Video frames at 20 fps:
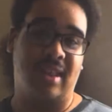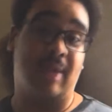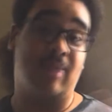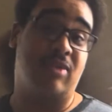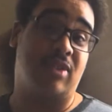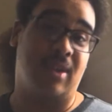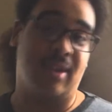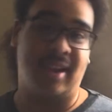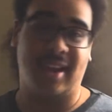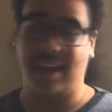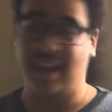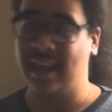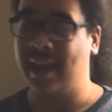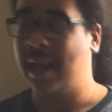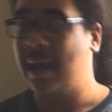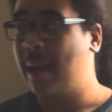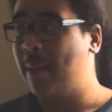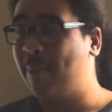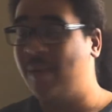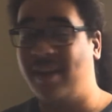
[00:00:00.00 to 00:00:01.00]
No, I'm joking.
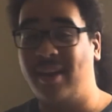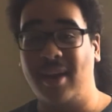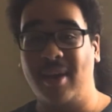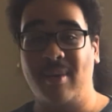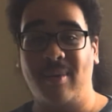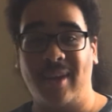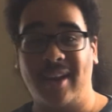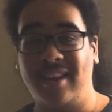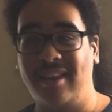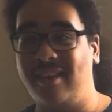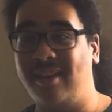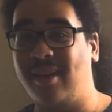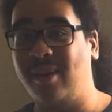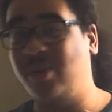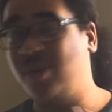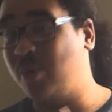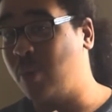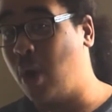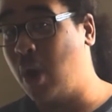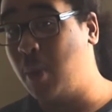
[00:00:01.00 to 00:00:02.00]
But you know when you
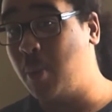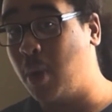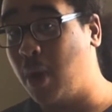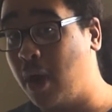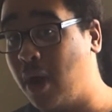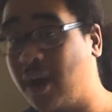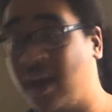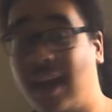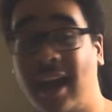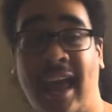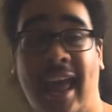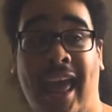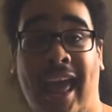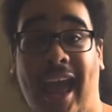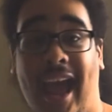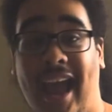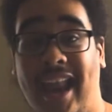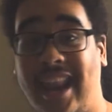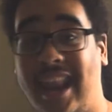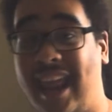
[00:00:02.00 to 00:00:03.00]
don't do homework,
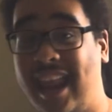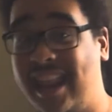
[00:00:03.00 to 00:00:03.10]
and